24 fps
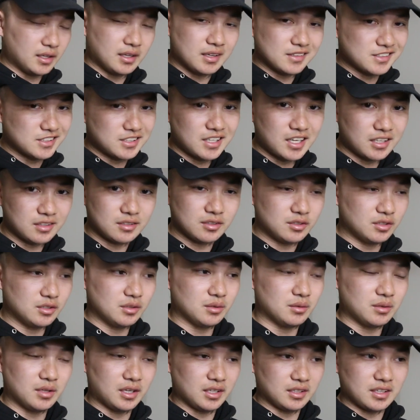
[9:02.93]
That's not
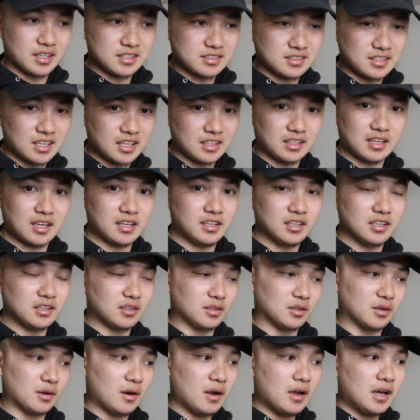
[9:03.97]
that's not the idea
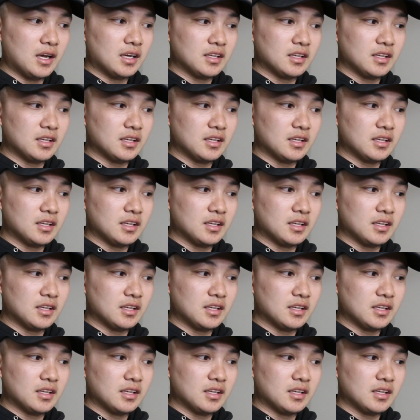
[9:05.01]
here.